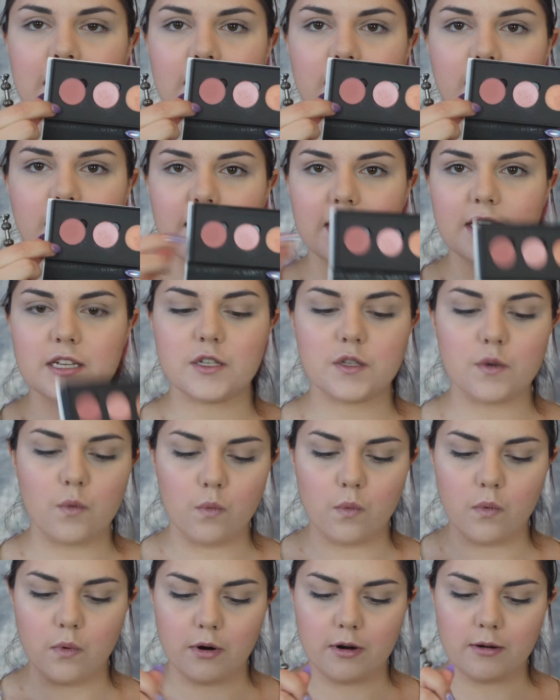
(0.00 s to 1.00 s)
this
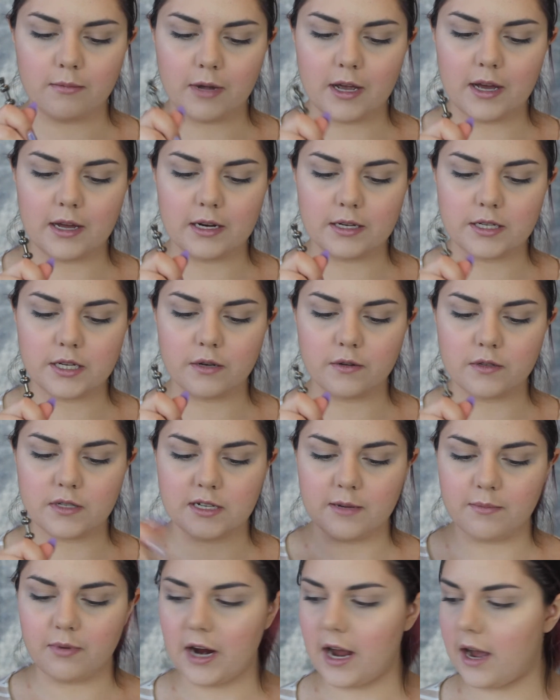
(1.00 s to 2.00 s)
warm kind of
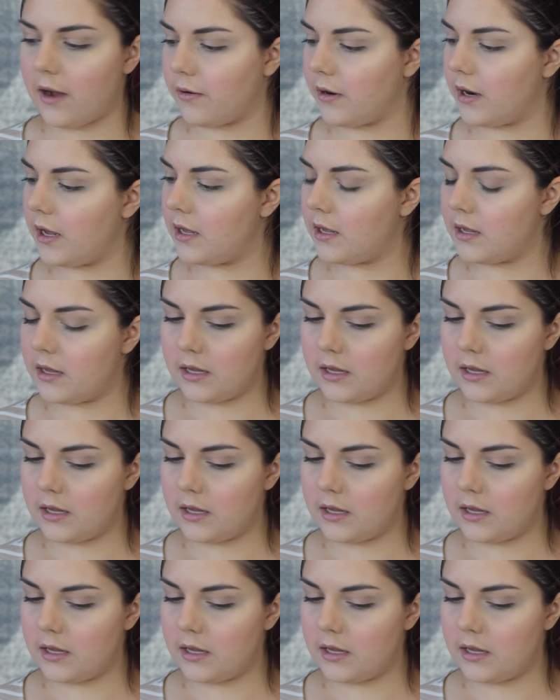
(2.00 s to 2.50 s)
toasty brown